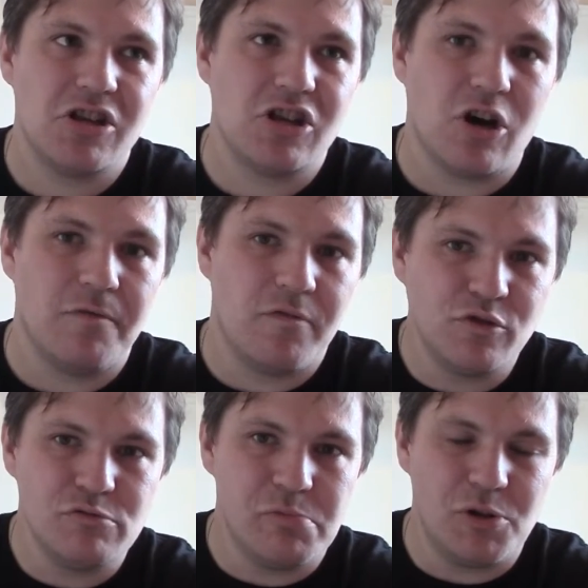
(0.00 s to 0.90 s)
got
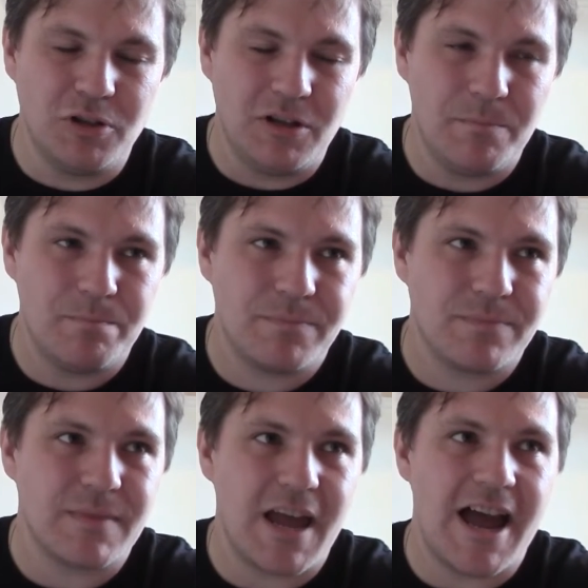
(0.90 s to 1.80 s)
vulnerable
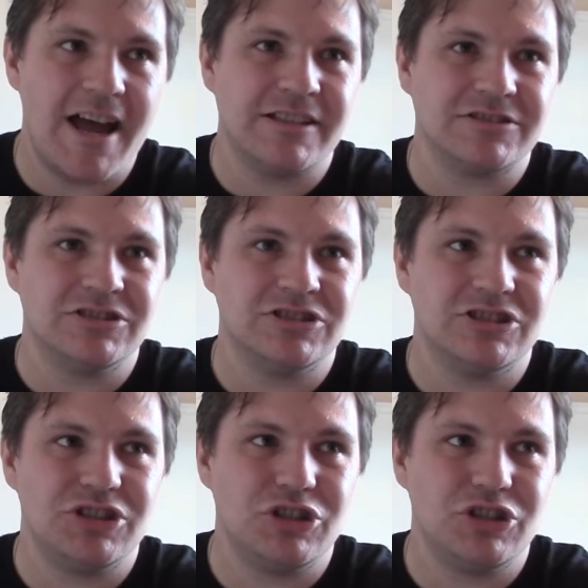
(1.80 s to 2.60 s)
and